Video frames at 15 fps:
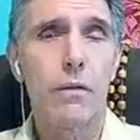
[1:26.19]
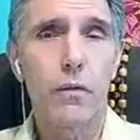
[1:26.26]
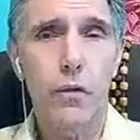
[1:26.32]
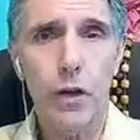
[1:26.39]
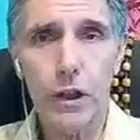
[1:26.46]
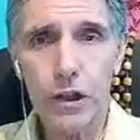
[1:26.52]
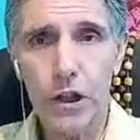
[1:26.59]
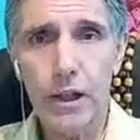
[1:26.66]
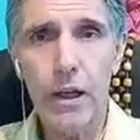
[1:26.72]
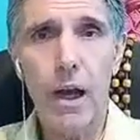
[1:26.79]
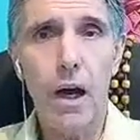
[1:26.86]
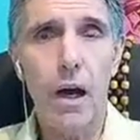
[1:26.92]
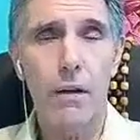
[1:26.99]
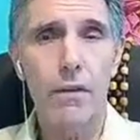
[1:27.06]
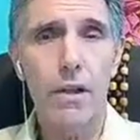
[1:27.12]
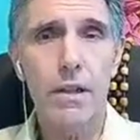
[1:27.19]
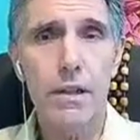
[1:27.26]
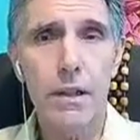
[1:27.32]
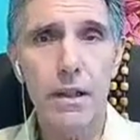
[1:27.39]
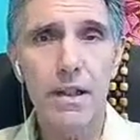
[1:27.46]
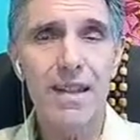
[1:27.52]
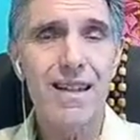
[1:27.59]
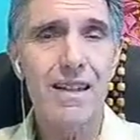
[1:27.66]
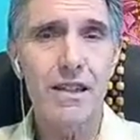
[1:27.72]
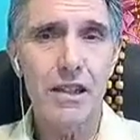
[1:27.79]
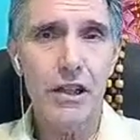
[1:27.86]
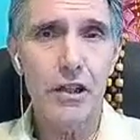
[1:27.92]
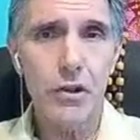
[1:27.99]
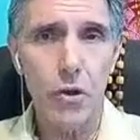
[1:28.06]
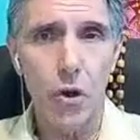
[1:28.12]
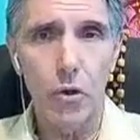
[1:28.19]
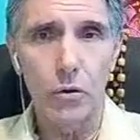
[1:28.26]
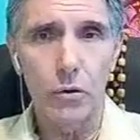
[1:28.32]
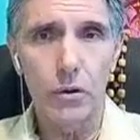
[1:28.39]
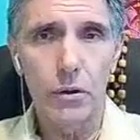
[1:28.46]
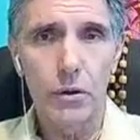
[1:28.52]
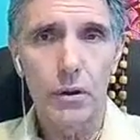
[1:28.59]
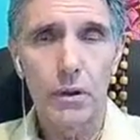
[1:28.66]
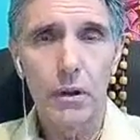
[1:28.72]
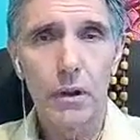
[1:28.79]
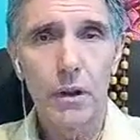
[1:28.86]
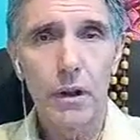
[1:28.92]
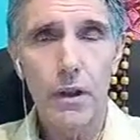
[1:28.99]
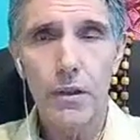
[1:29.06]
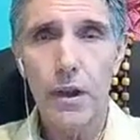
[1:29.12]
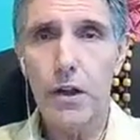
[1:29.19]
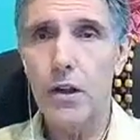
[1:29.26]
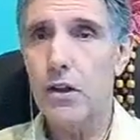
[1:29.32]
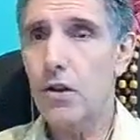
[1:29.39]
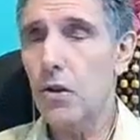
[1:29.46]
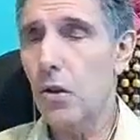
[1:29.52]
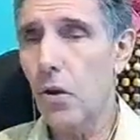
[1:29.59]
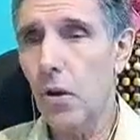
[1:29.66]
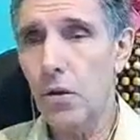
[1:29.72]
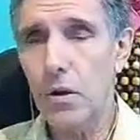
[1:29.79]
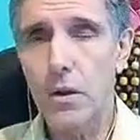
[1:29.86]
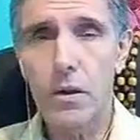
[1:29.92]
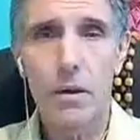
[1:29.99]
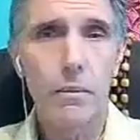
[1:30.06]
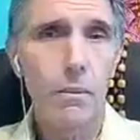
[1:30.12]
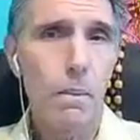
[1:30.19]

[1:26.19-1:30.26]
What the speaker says: freshly harvested sea salt that is not